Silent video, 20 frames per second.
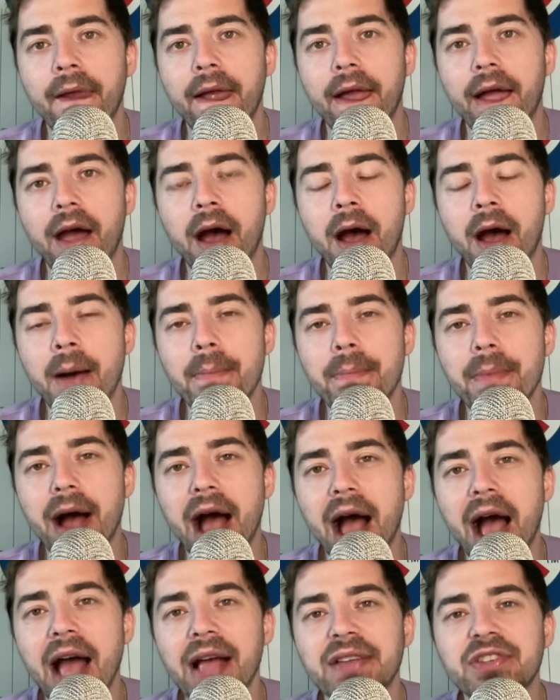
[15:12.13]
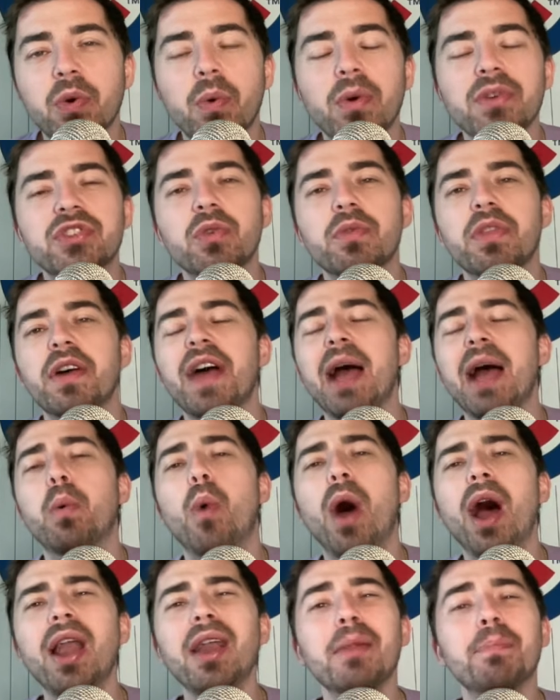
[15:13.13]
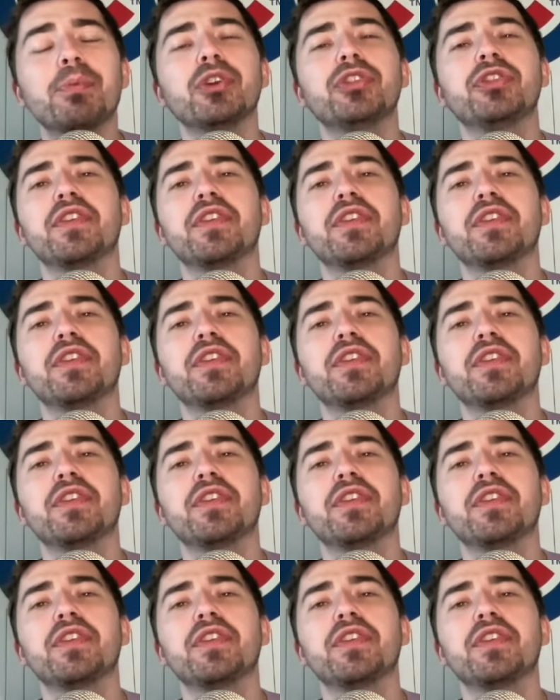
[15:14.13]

um, so so the, I wanted to put